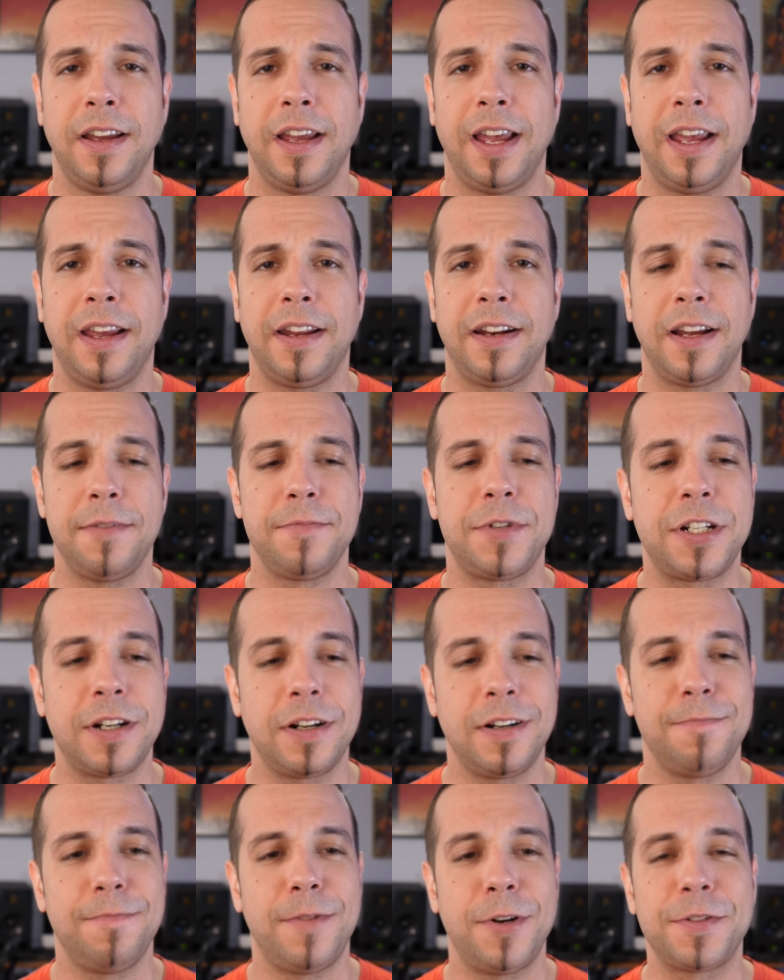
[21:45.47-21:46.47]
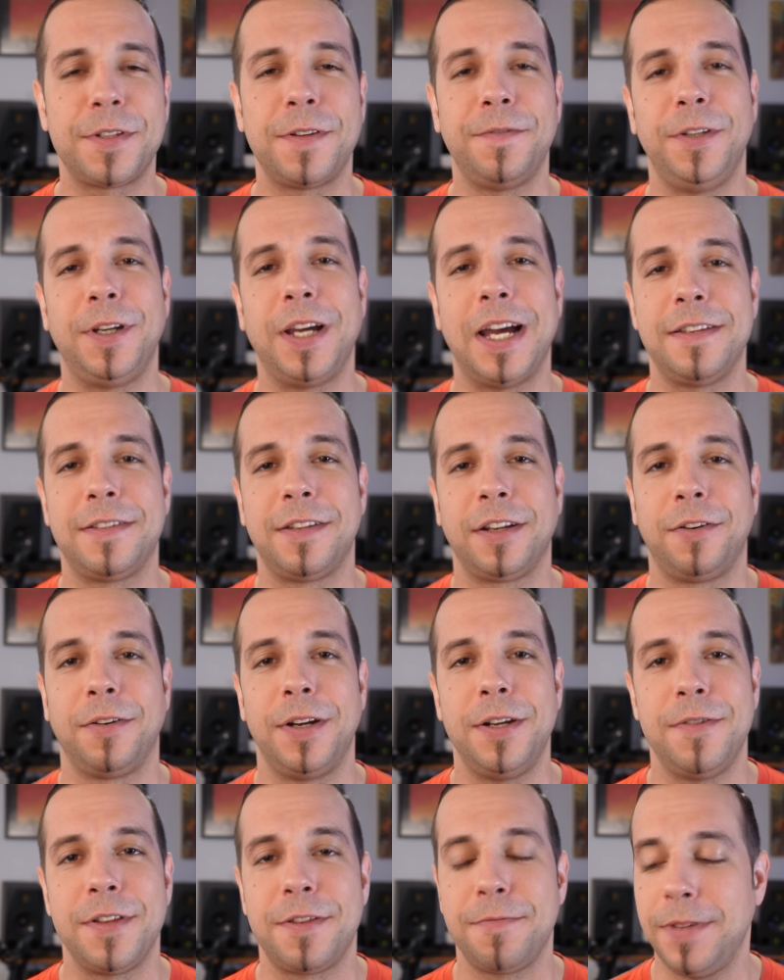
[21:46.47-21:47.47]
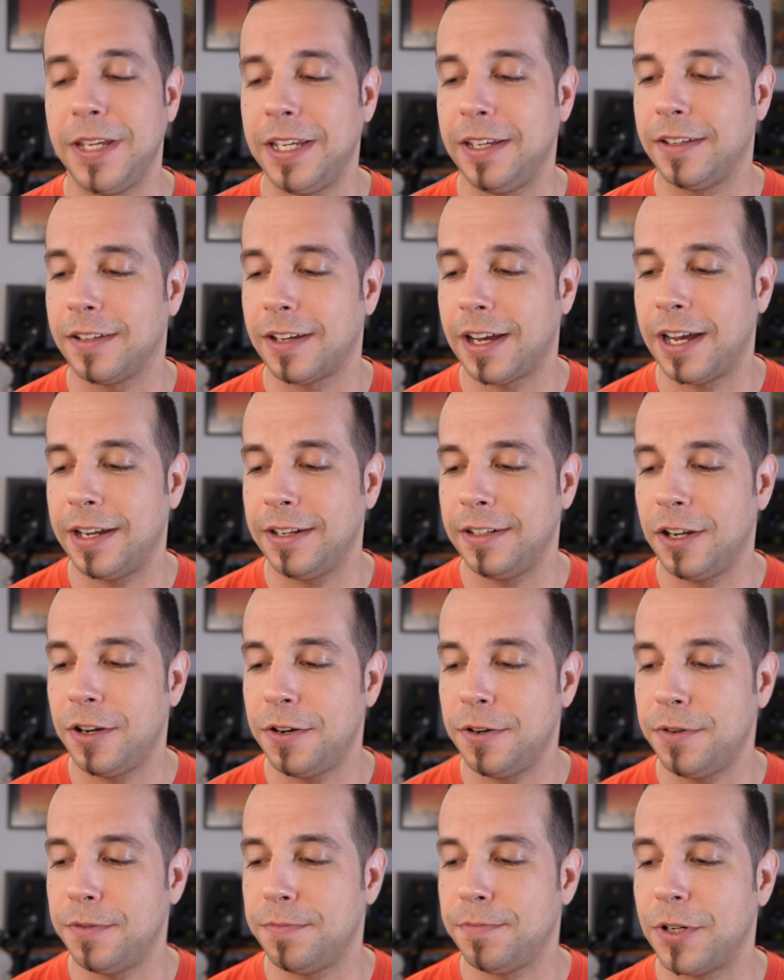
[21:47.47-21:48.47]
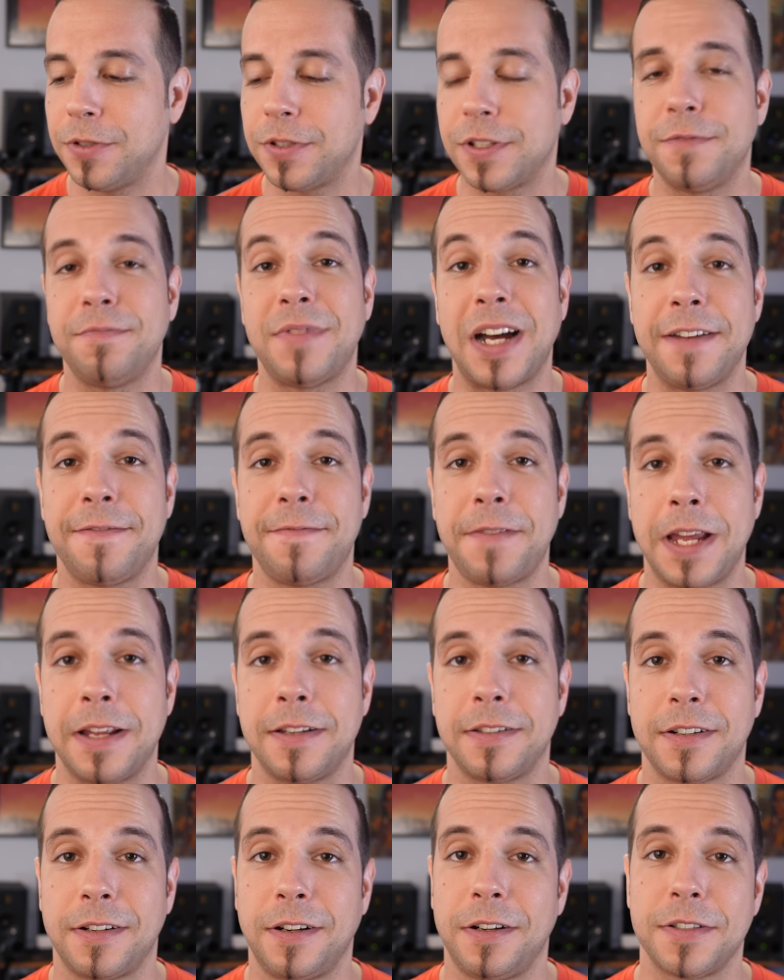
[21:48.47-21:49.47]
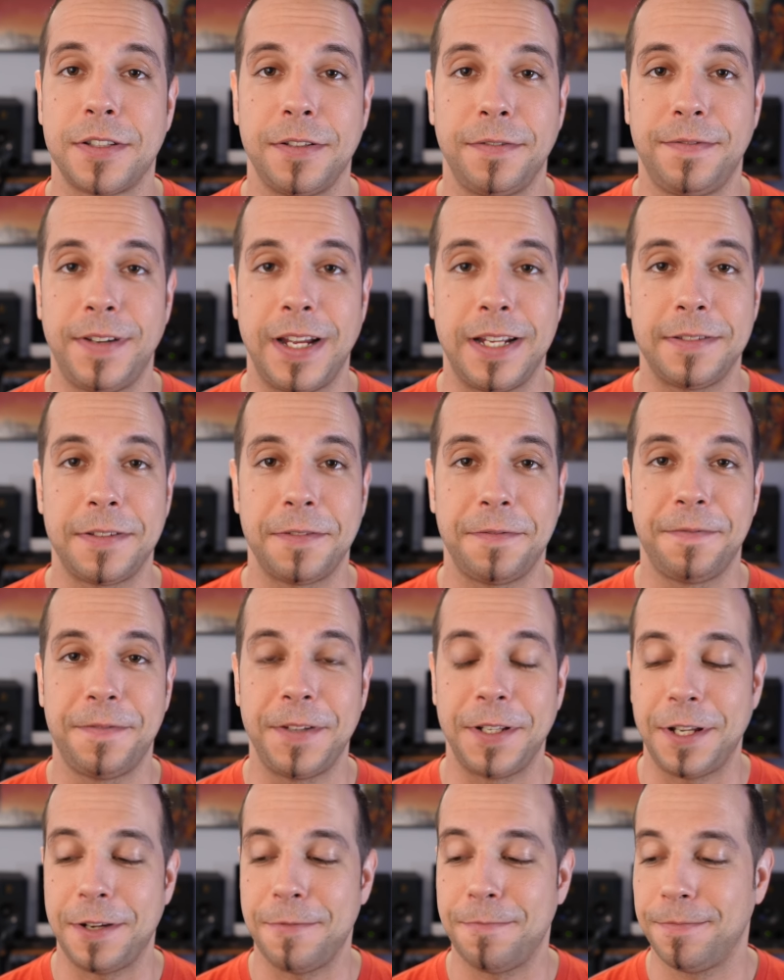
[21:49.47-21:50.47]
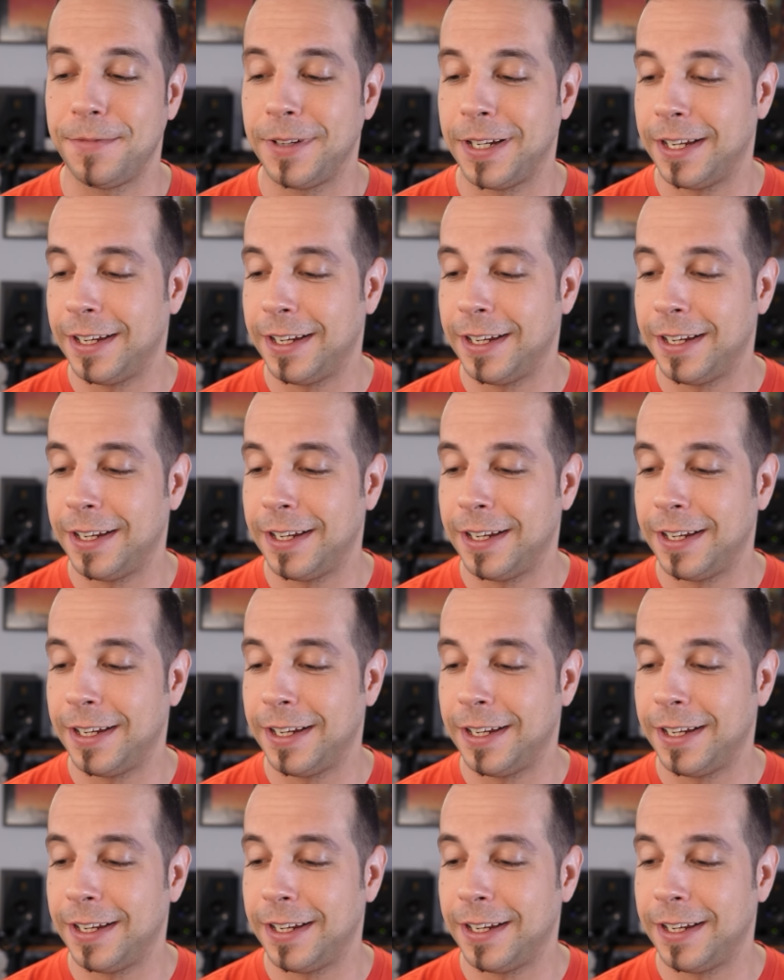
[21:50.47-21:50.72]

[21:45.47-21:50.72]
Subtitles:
And I'm sure most of you guys agree with me. I know most of my fans are also fans of Philip.